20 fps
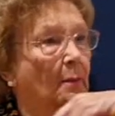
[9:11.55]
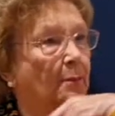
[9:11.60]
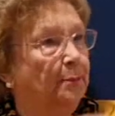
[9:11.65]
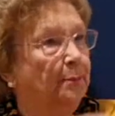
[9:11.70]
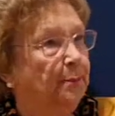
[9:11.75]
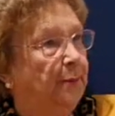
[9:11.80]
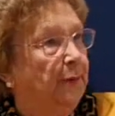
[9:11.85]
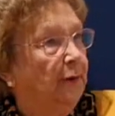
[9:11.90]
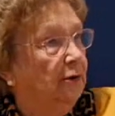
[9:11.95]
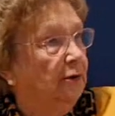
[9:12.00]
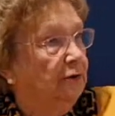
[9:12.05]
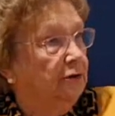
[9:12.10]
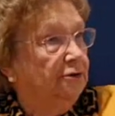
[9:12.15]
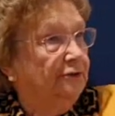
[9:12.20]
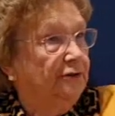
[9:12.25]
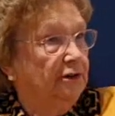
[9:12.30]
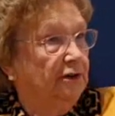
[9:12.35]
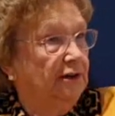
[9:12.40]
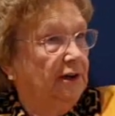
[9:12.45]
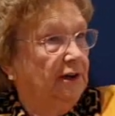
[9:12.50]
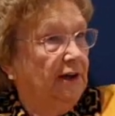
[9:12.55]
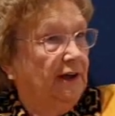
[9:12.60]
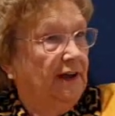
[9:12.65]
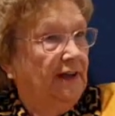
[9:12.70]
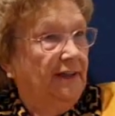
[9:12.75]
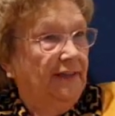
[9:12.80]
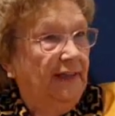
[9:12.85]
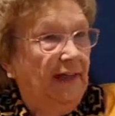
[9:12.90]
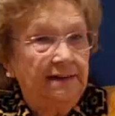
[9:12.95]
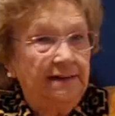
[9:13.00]
But
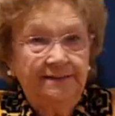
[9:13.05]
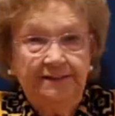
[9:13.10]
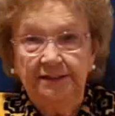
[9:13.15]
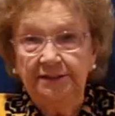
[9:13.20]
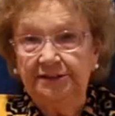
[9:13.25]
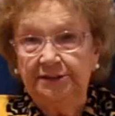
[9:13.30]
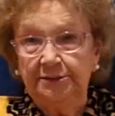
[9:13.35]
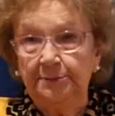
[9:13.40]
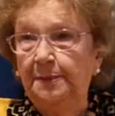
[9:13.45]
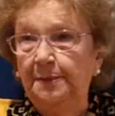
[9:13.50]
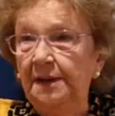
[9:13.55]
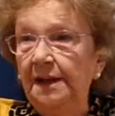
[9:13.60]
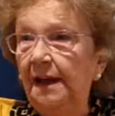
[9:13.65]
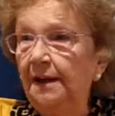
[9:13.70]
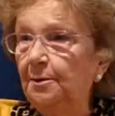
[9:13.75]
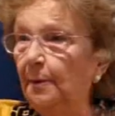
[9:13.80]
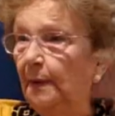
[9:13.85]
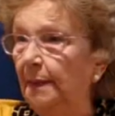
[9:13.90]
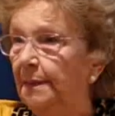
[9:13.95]
that disappeared when